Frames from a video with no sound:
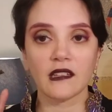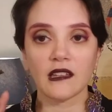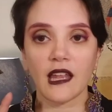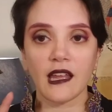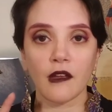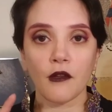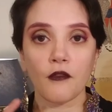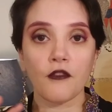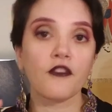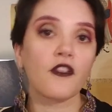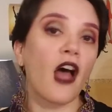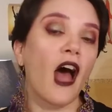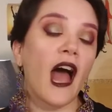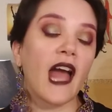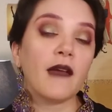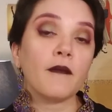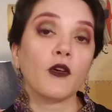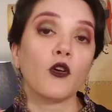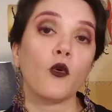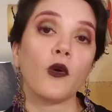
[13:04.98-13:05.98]
L'Engle's
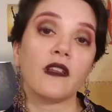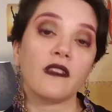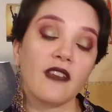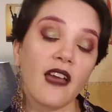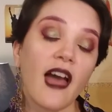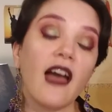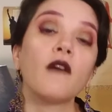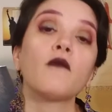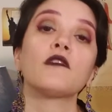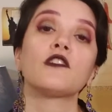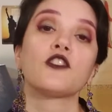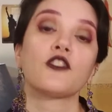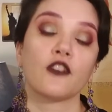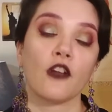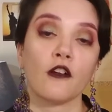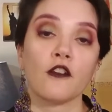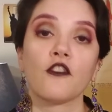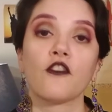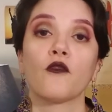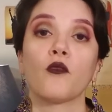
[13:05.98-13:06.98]
Time Quintet, which
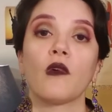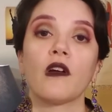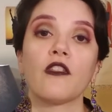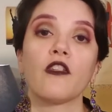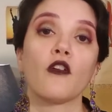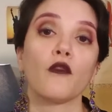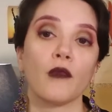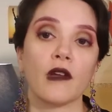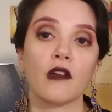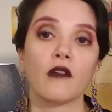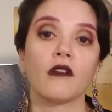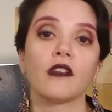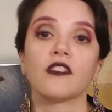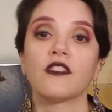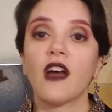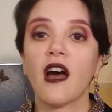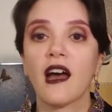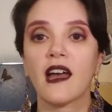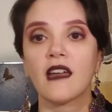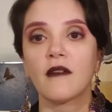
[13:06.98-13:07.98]
starts with A Wrinkle in
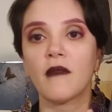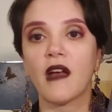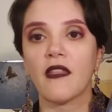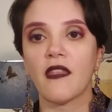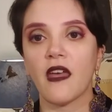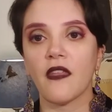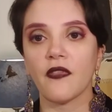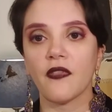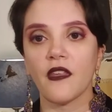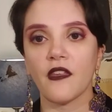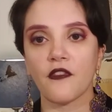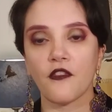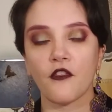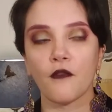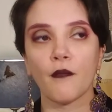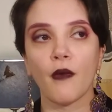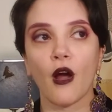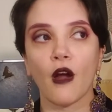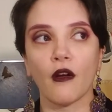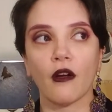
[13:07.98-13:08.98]
Time, and then this is
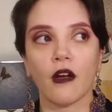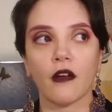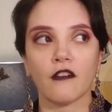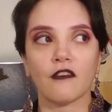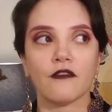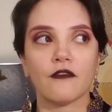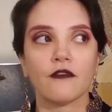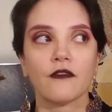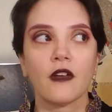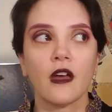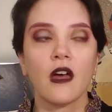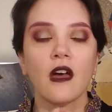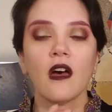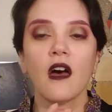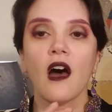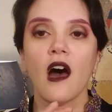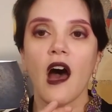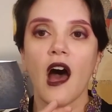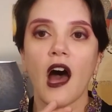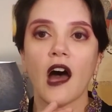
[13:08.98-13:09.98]
part of
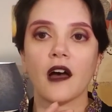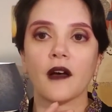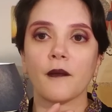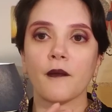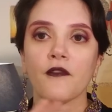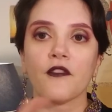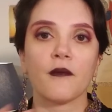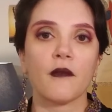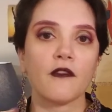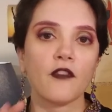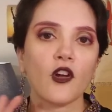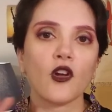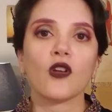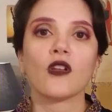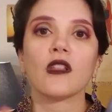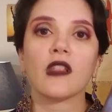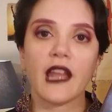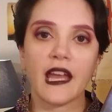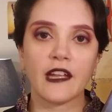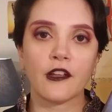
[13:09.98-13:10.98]
um, some of her
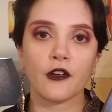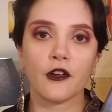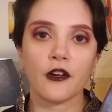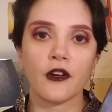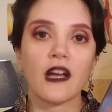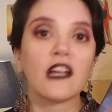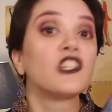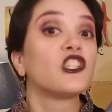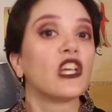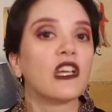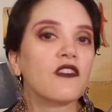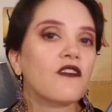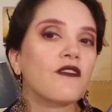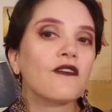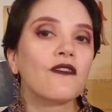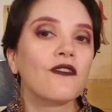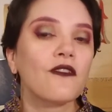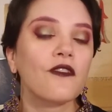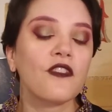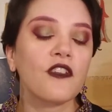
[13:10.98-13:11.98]
later
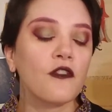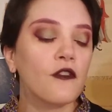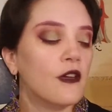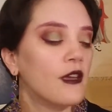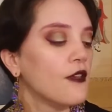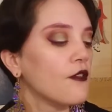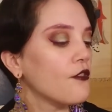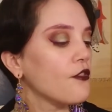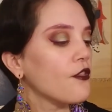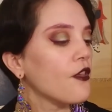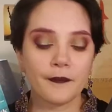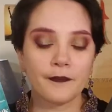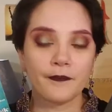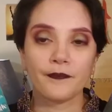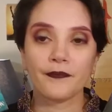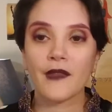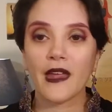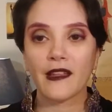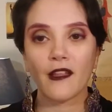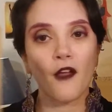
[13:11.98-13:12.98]
adjacent series.
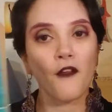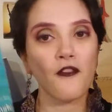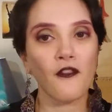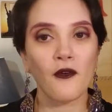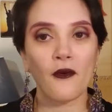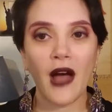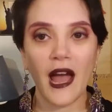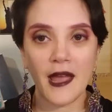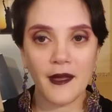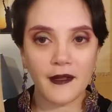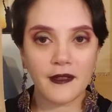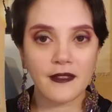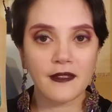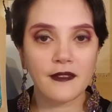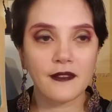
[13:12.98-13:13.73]
And also I